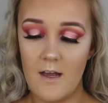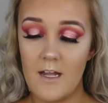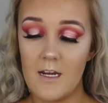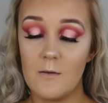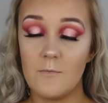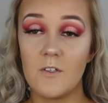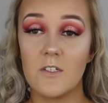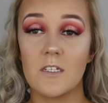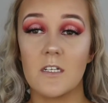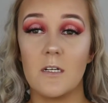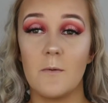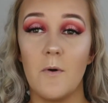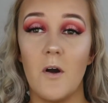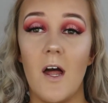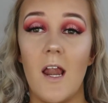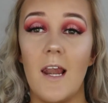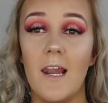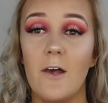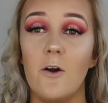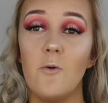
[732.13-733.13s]
And I'm just going to
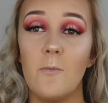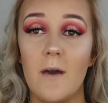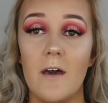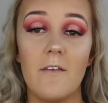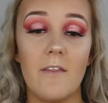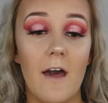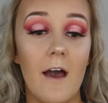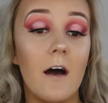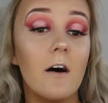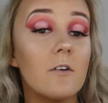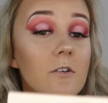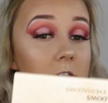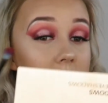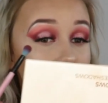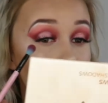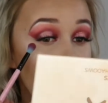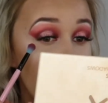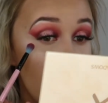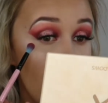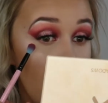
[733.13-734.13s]
put a little bit of that
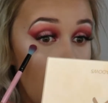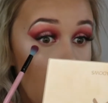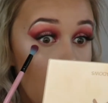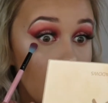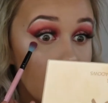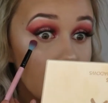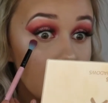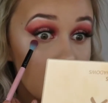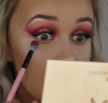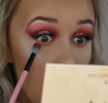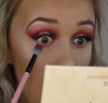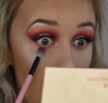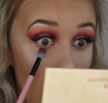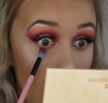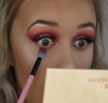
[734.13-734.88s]
under my eyes.